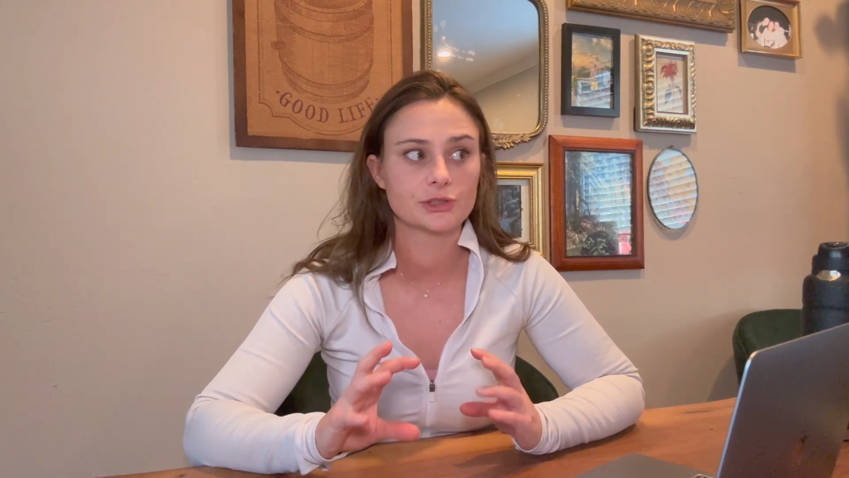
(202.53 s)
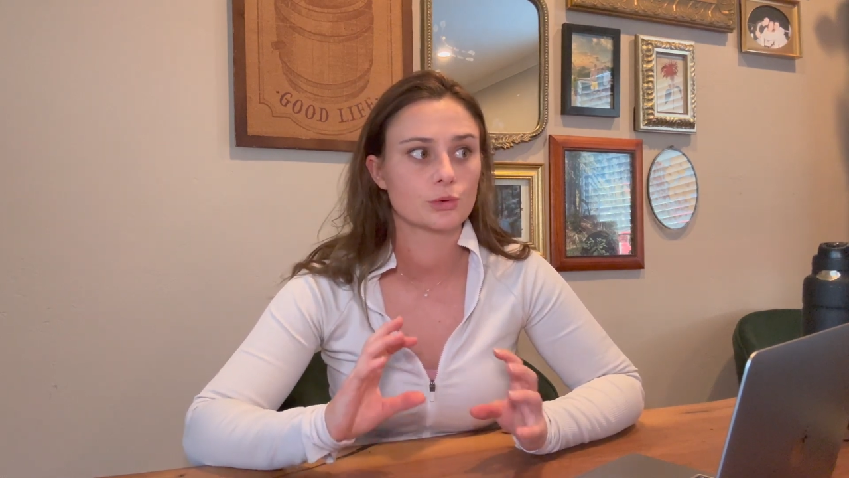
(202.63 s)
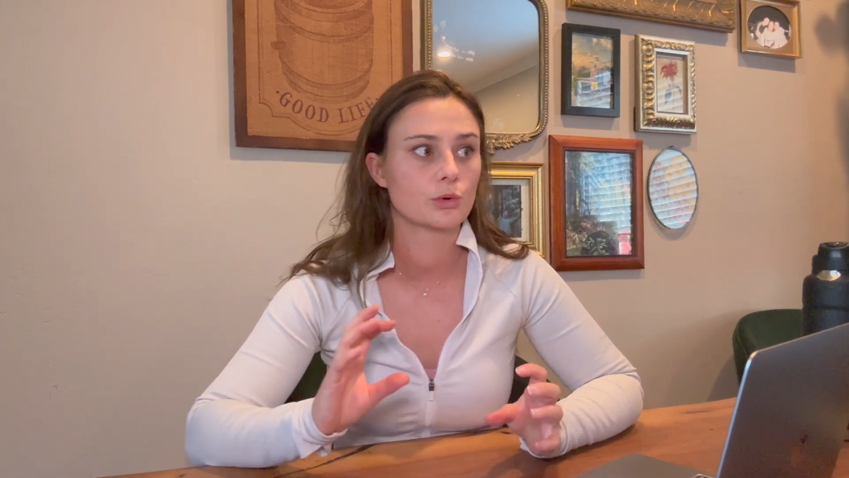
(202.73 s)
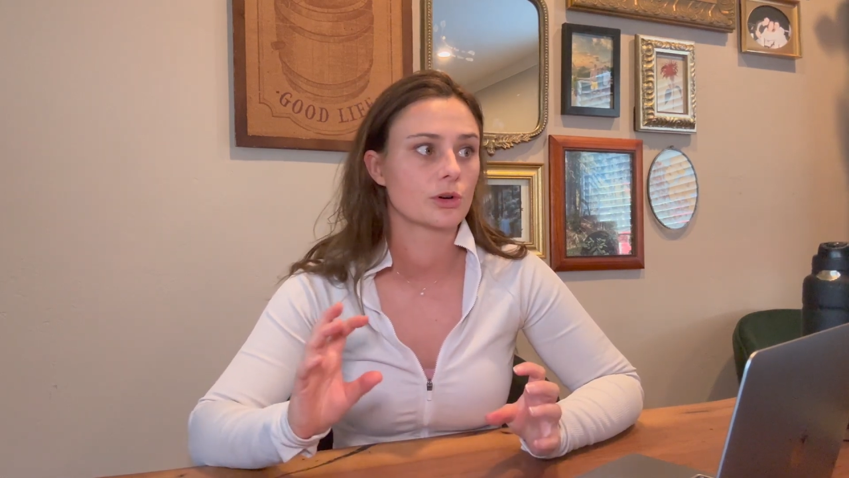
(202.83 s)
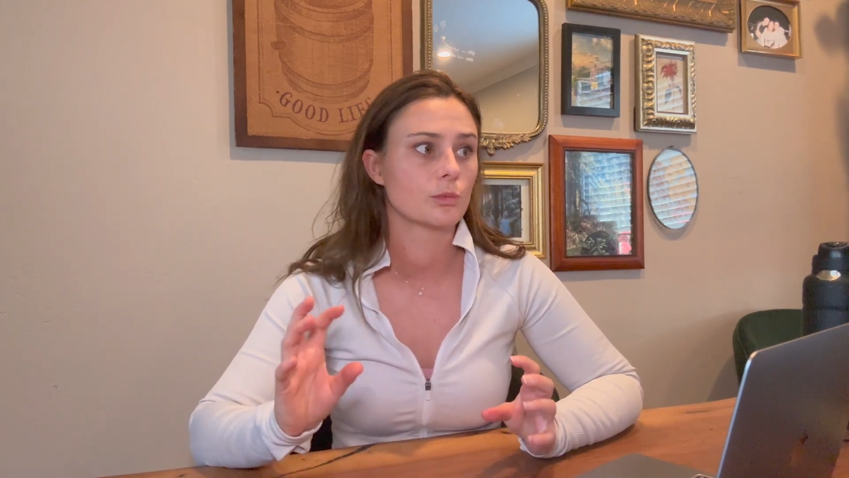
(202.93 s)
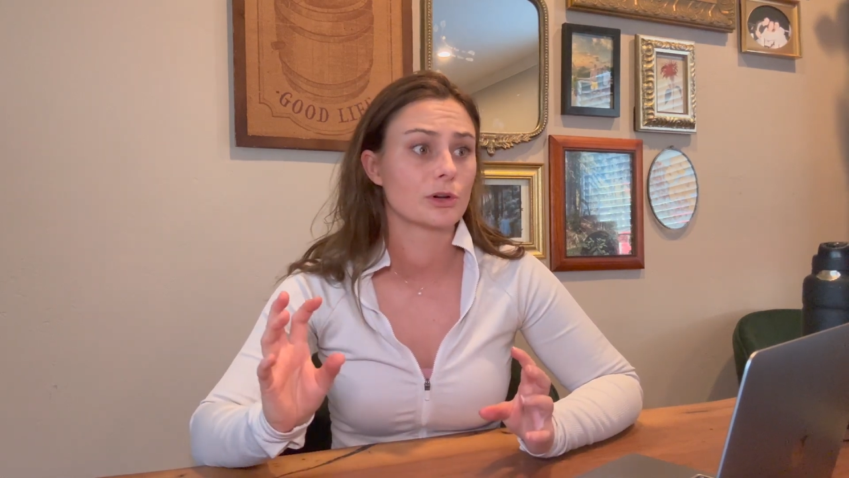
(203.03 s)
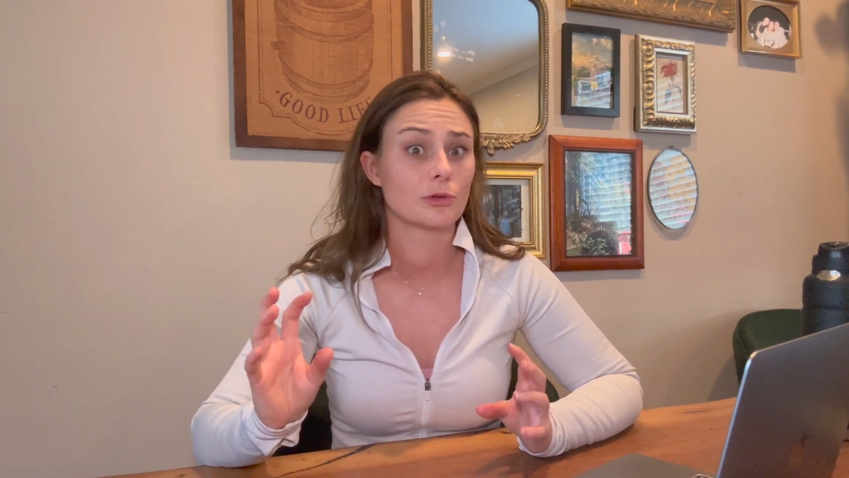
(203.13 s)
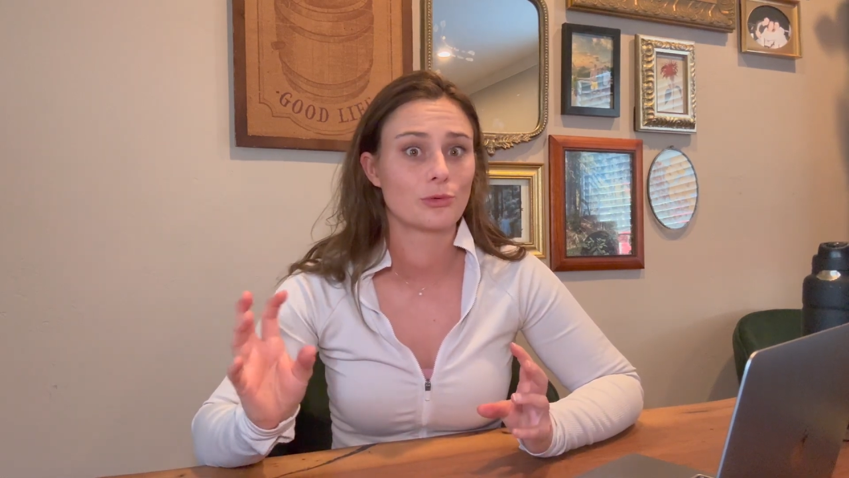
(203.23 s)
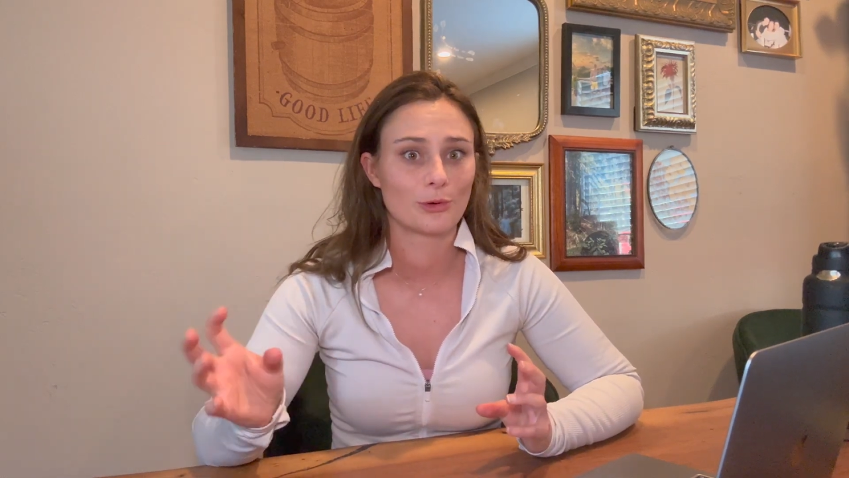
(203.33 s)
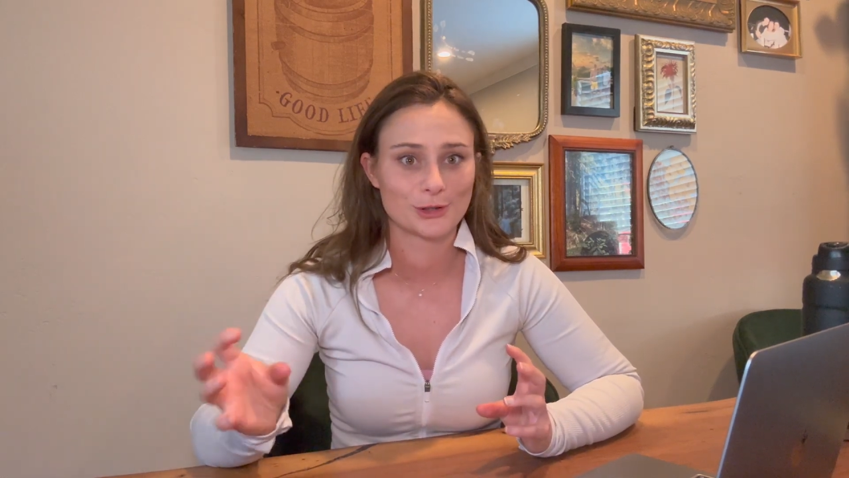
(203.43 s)
or one of the
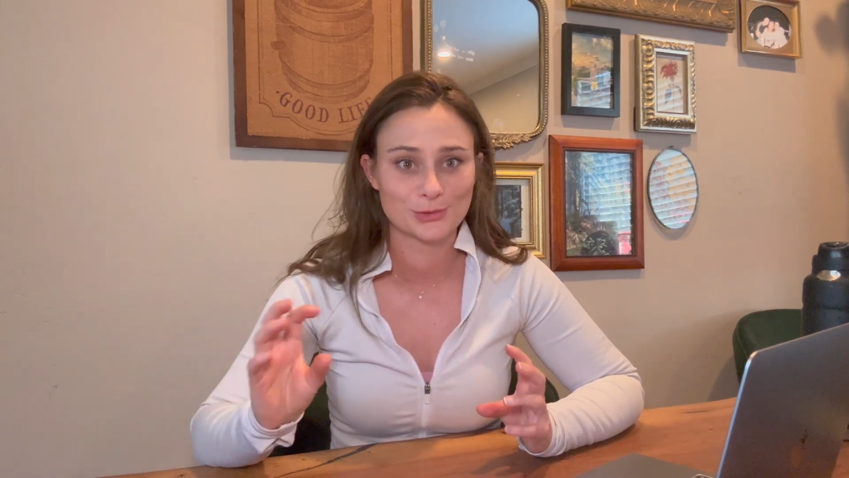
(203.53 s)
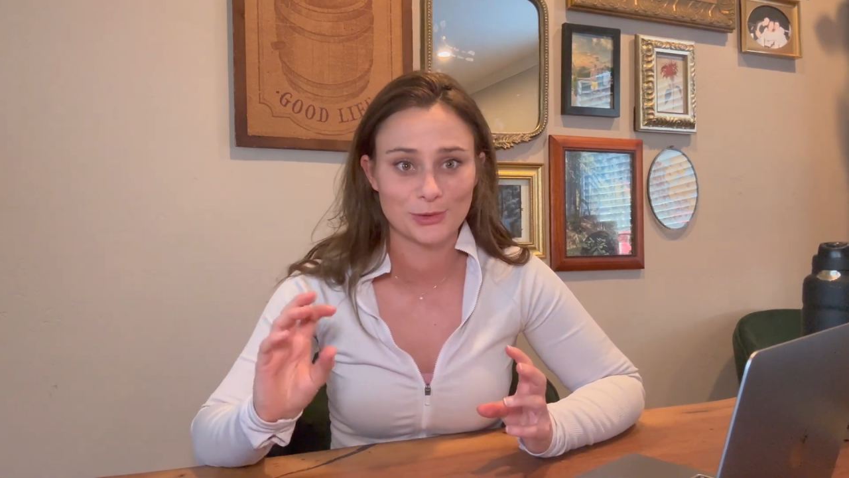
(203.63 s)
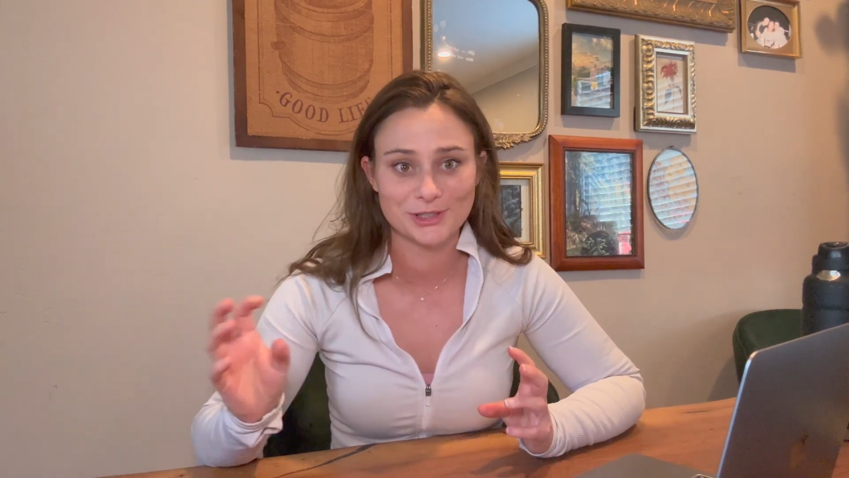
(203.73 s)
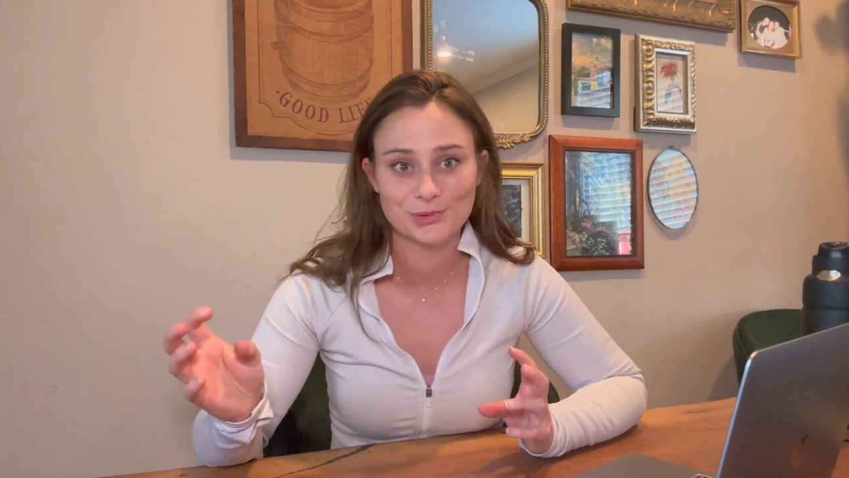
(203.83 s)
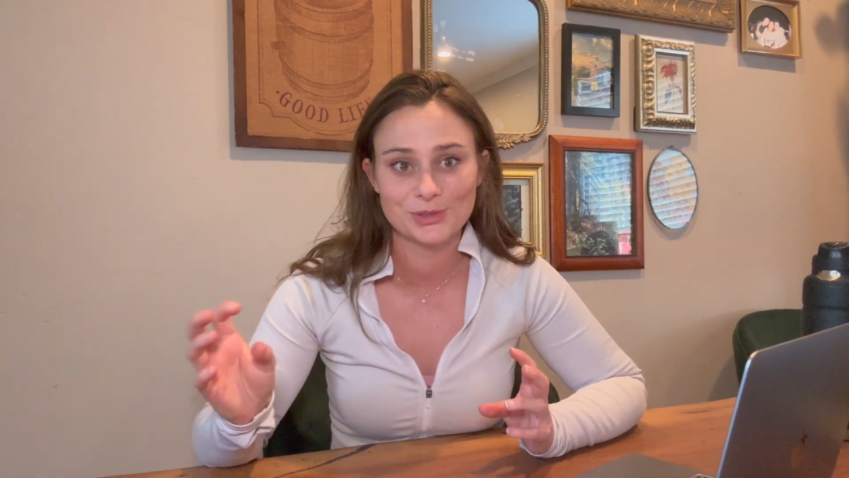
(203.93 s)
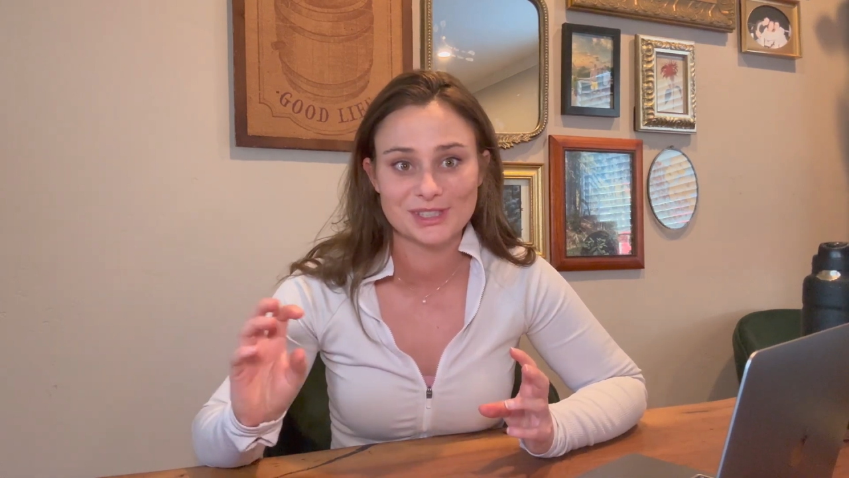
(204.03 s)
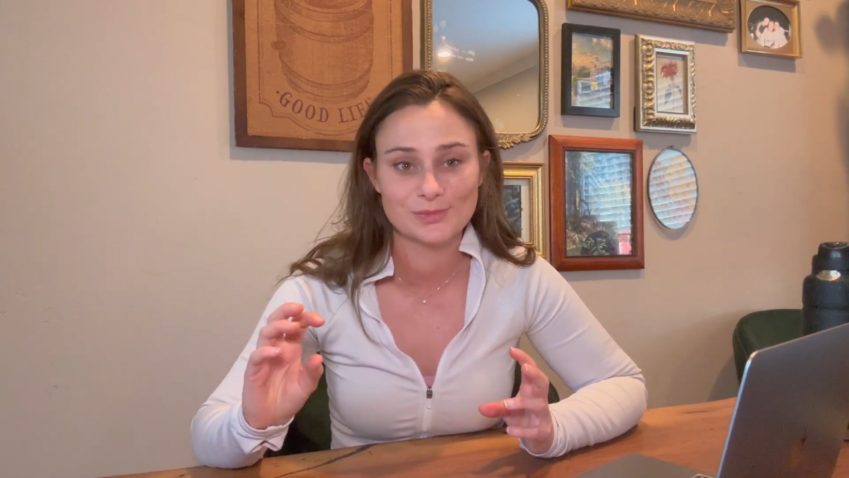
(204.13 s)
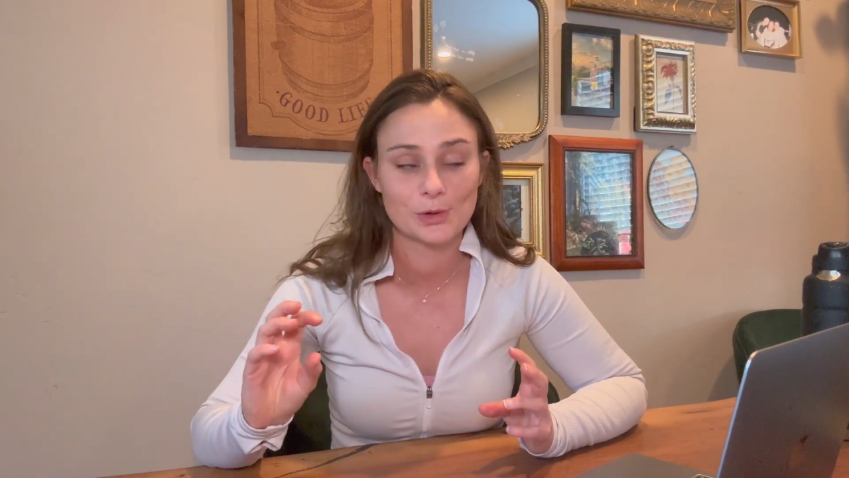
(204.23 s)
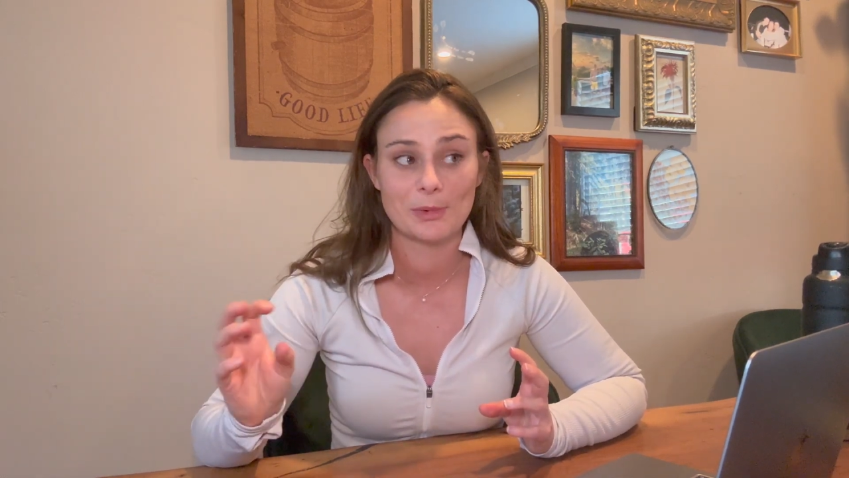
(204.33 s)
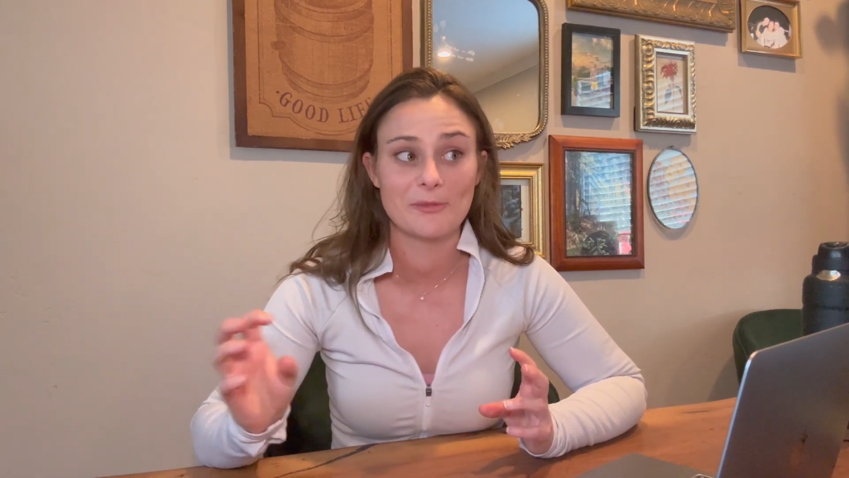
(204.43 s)
worst ones was
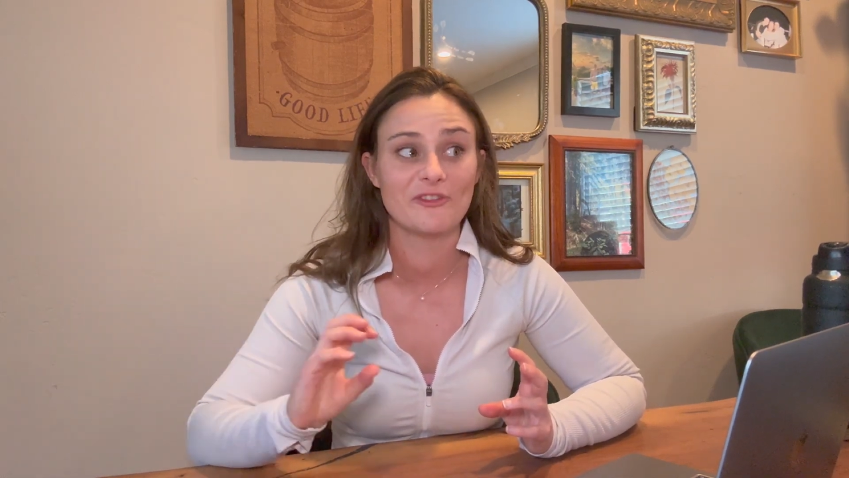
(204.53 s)
when my